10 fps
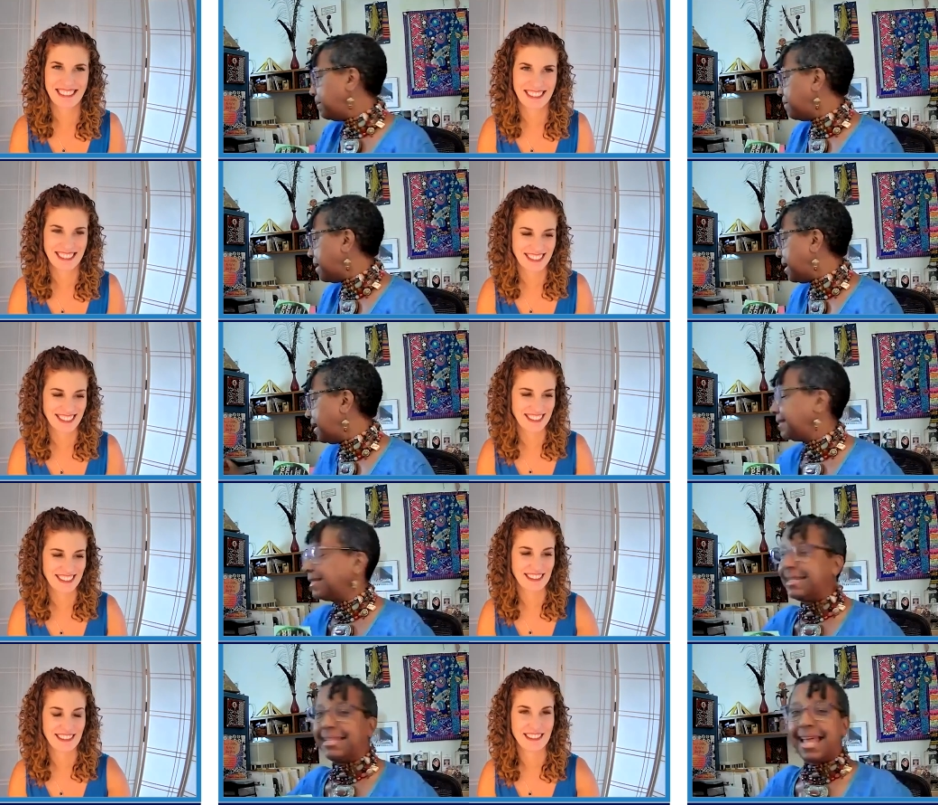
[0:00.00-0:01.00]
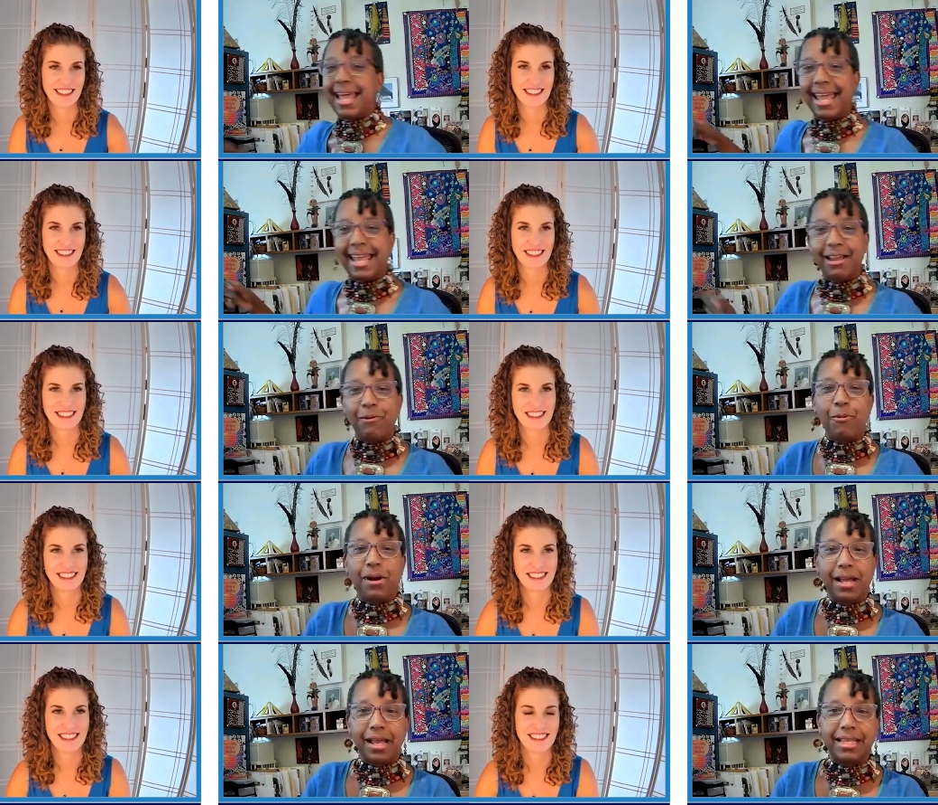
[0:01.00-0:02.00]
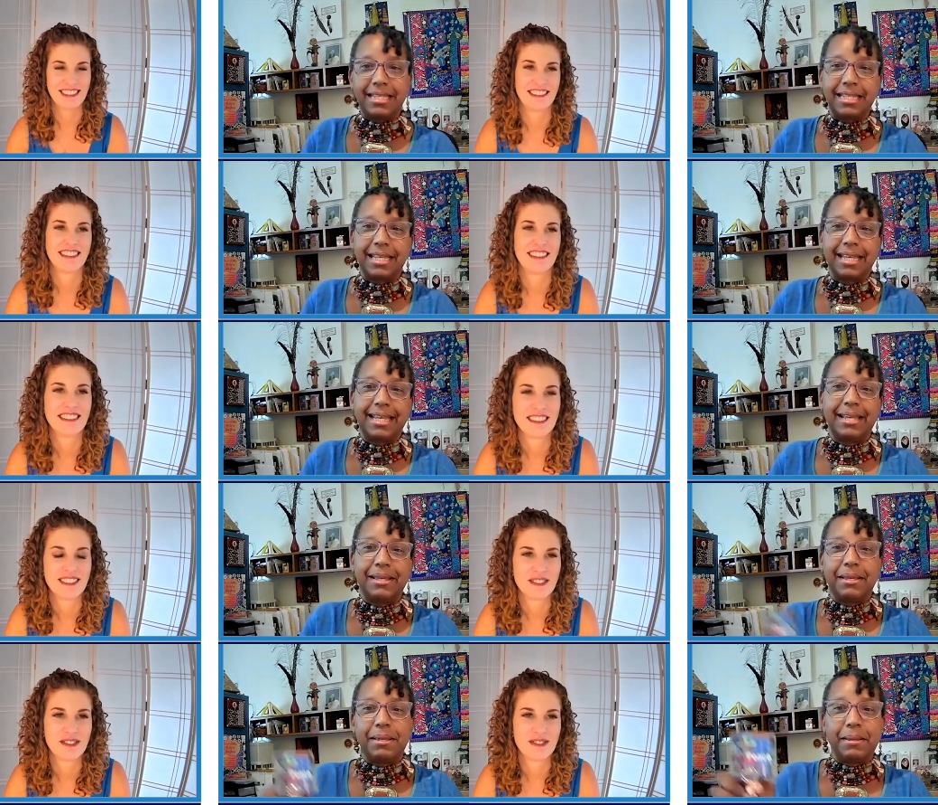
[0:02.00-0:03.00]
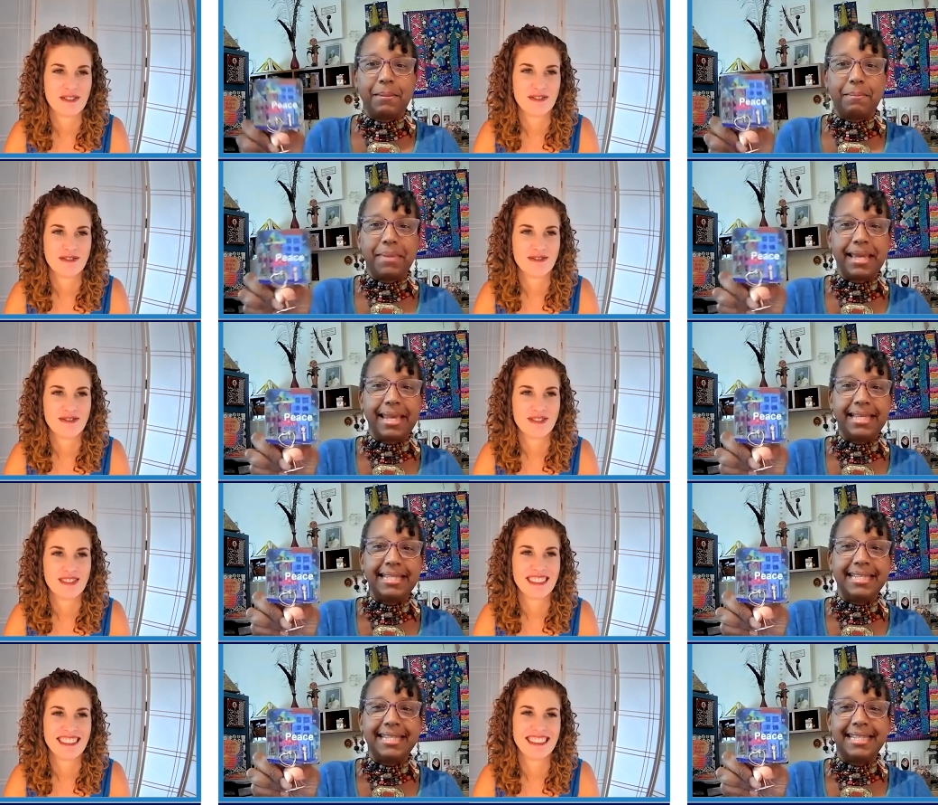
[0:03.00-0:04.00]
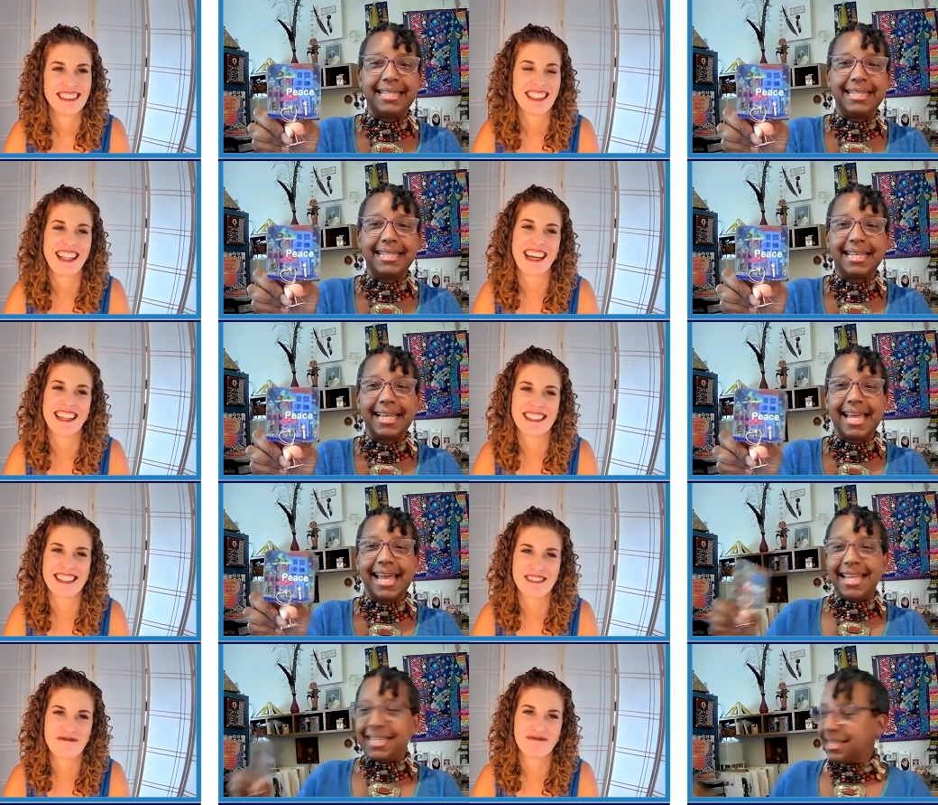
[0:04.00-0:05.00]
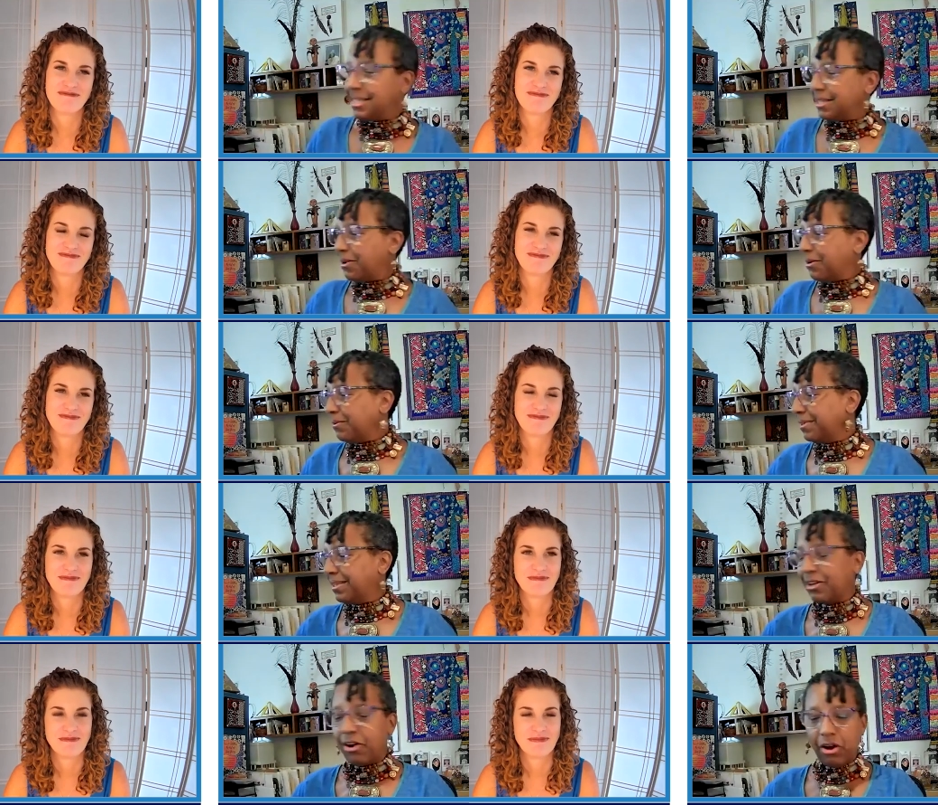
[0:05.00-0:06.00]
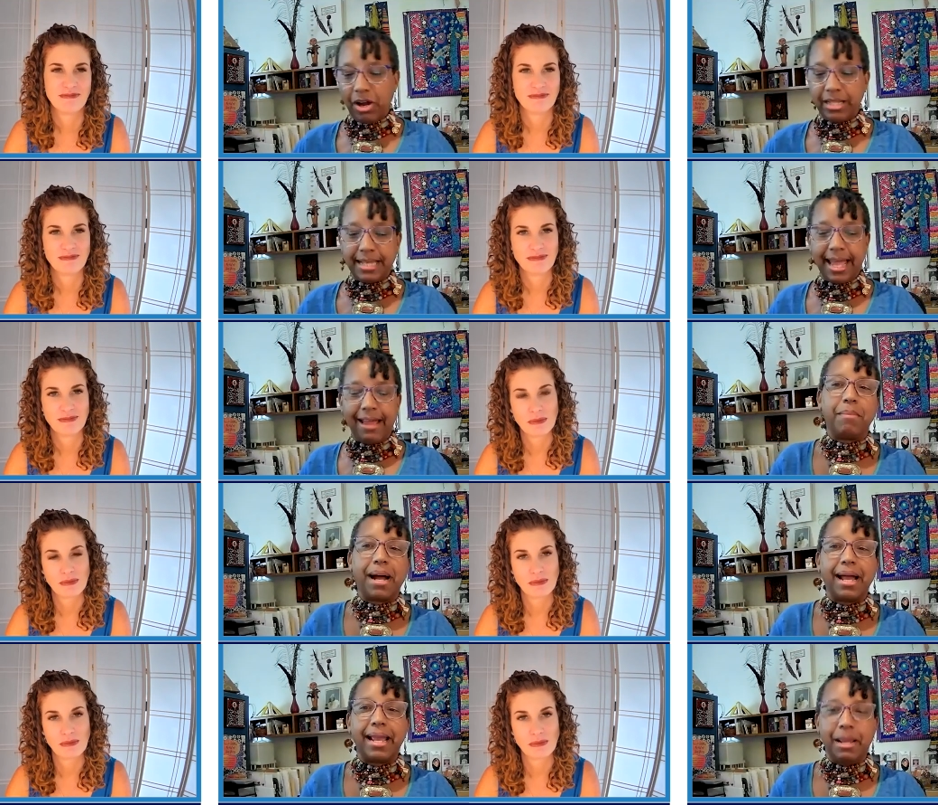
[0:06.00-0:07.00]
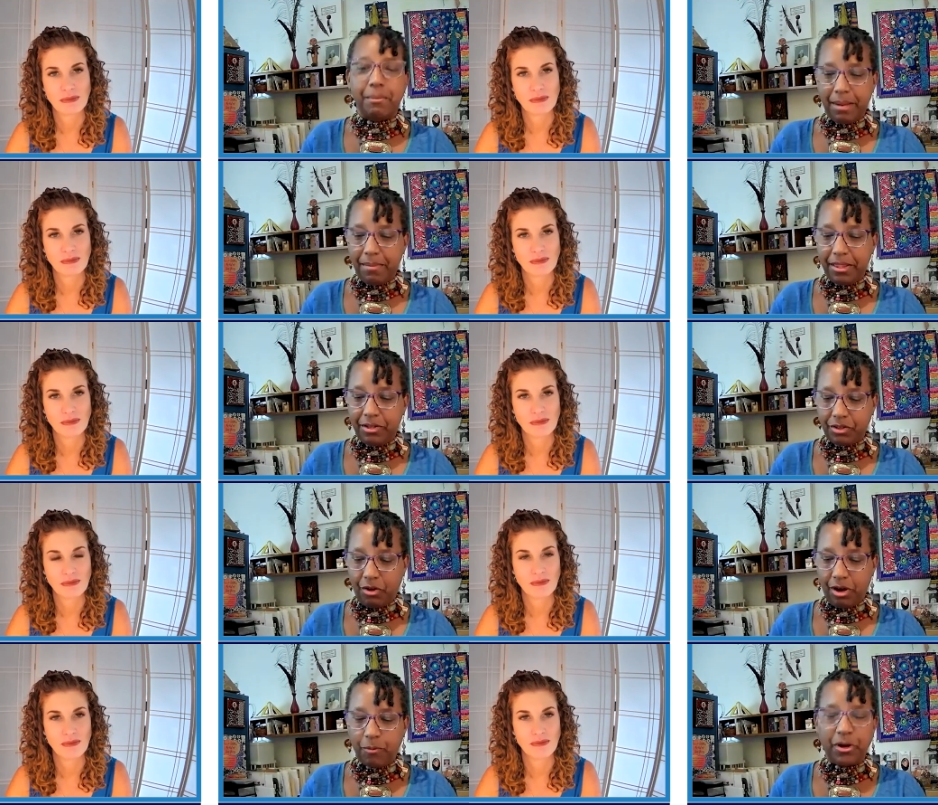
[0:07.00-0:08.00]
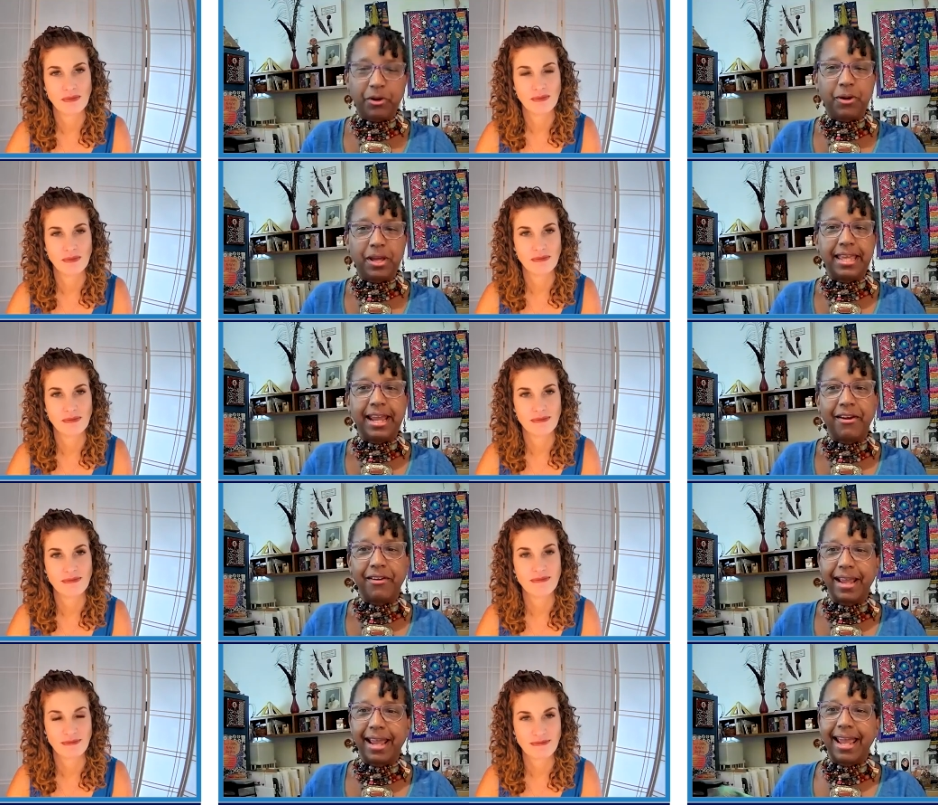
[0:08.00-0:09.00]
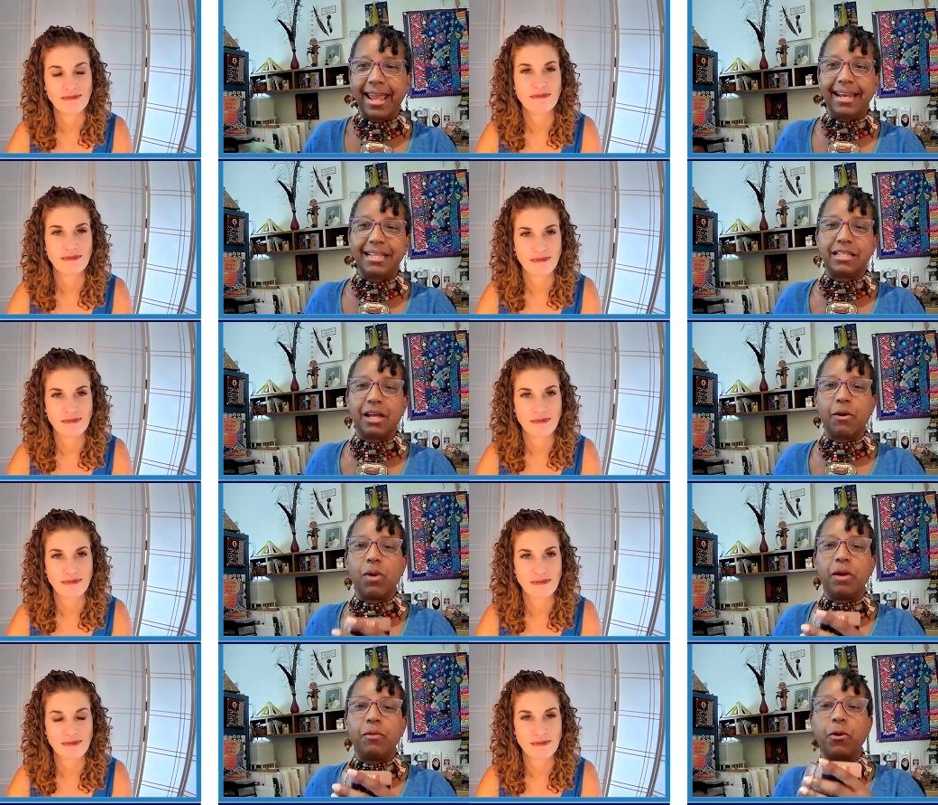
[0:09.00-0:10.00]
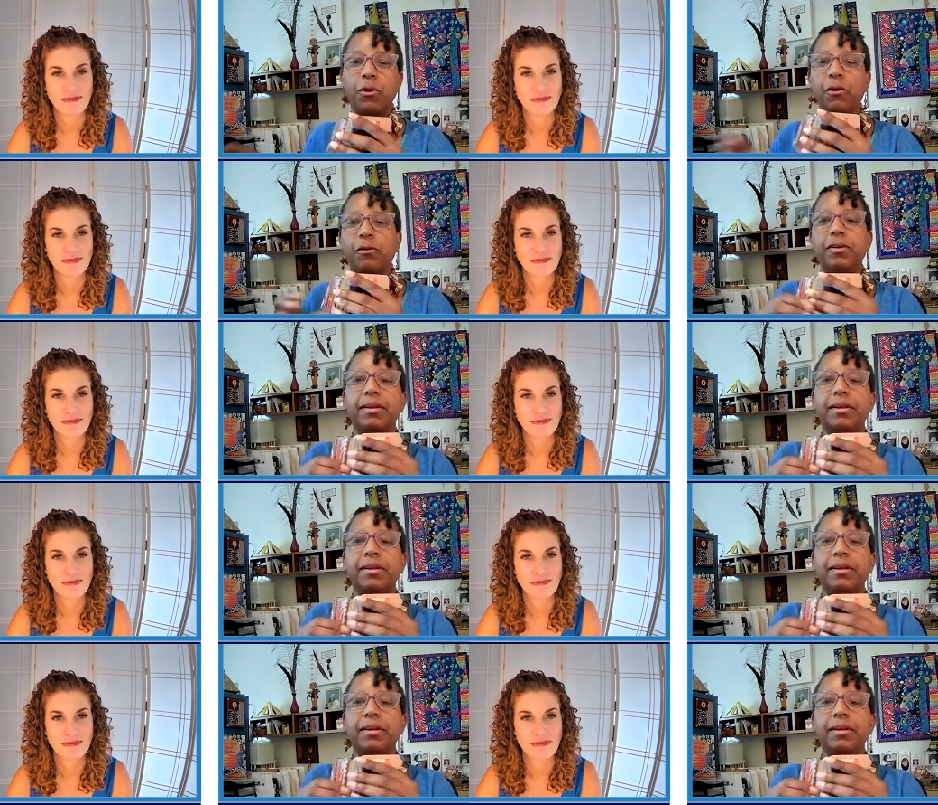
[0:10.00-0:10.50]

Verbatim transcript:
Speaker 1: Mine today was peace. Nice. So the cards have I and my mother's artwork on there. And it's on um, one word